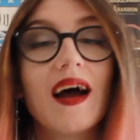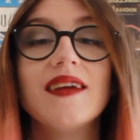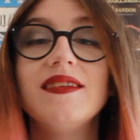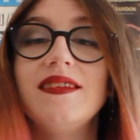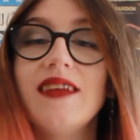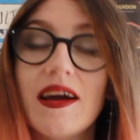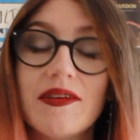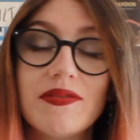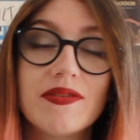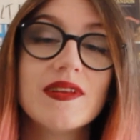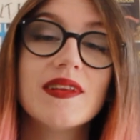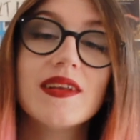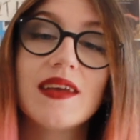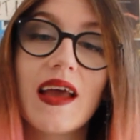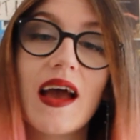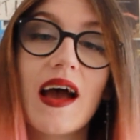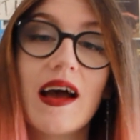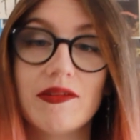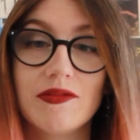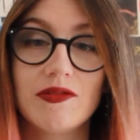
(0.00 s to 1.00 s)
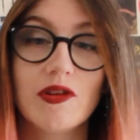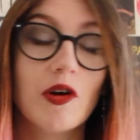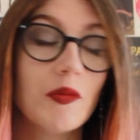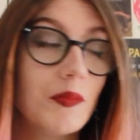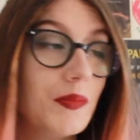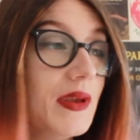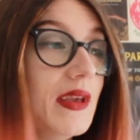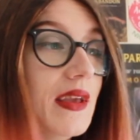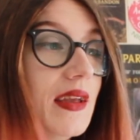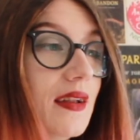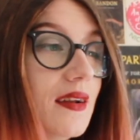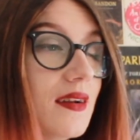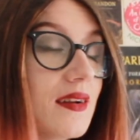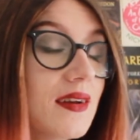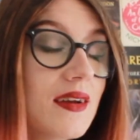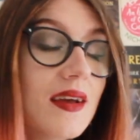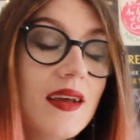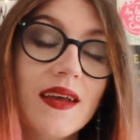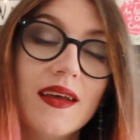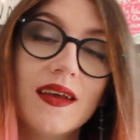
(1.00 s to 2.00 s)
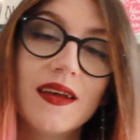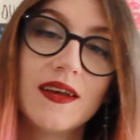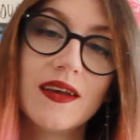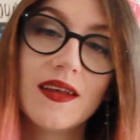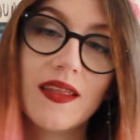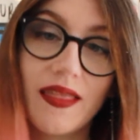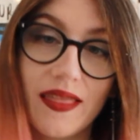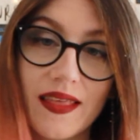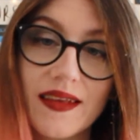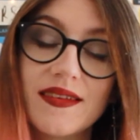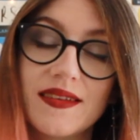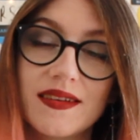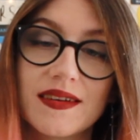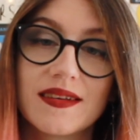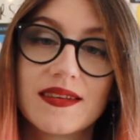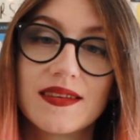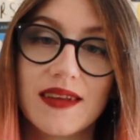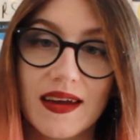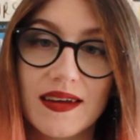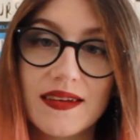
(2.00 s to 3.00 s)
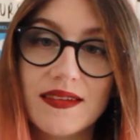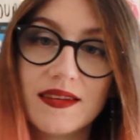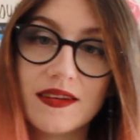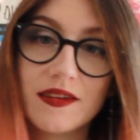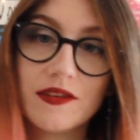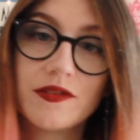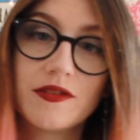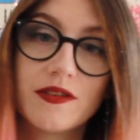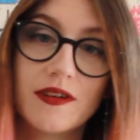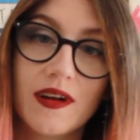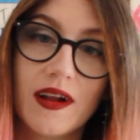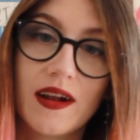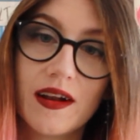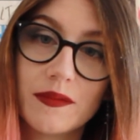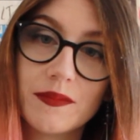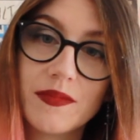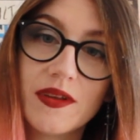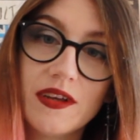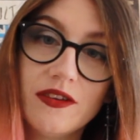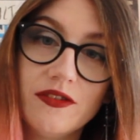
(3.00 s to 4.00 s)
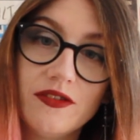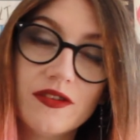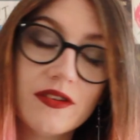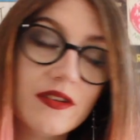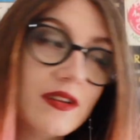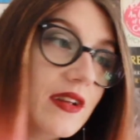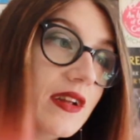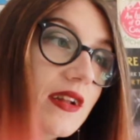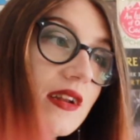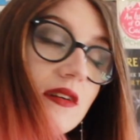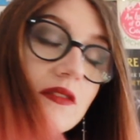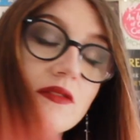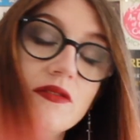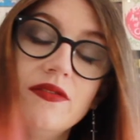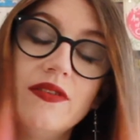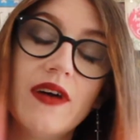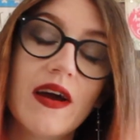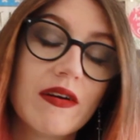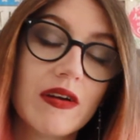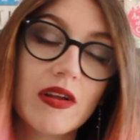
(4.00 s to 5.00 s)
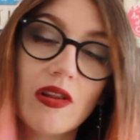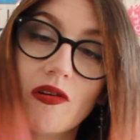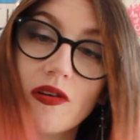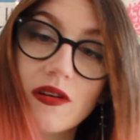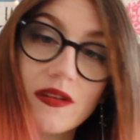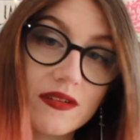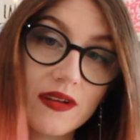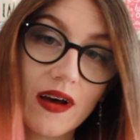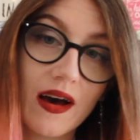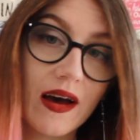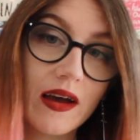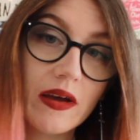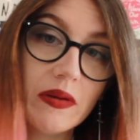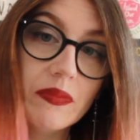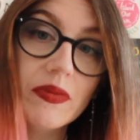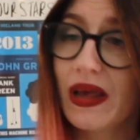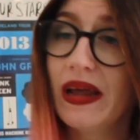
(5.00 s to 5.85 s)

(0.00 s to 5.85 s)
I definitely have not been this excited for an adaptation in a very long time.